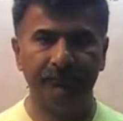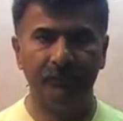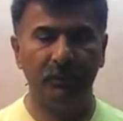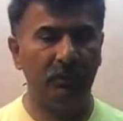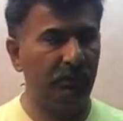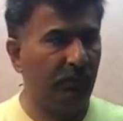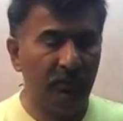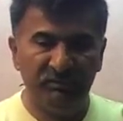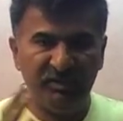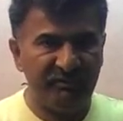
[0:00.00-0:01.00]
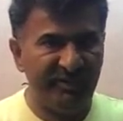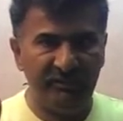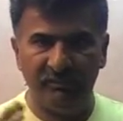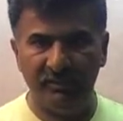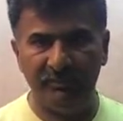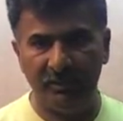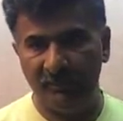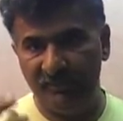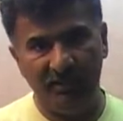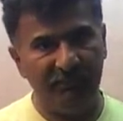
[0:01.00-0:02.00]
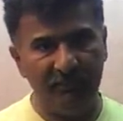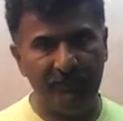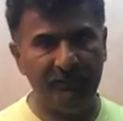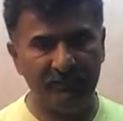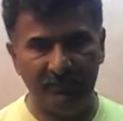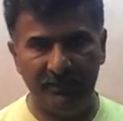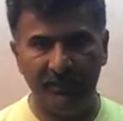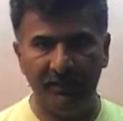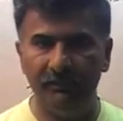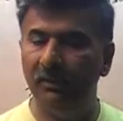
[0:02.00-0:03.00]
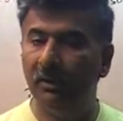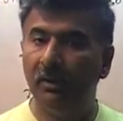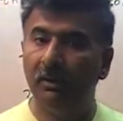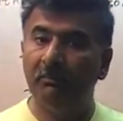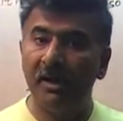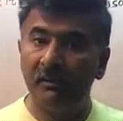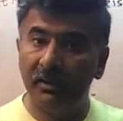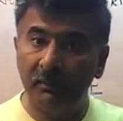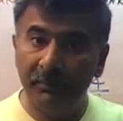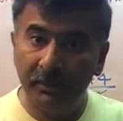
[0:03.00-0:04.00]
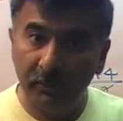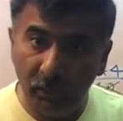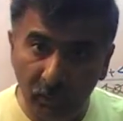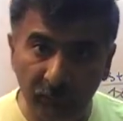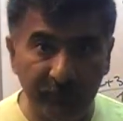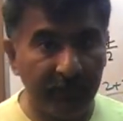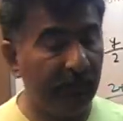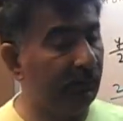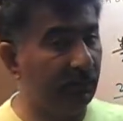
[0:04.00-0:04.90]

or 15th of something versus the 15th of something else. Might as well compare the whole of it.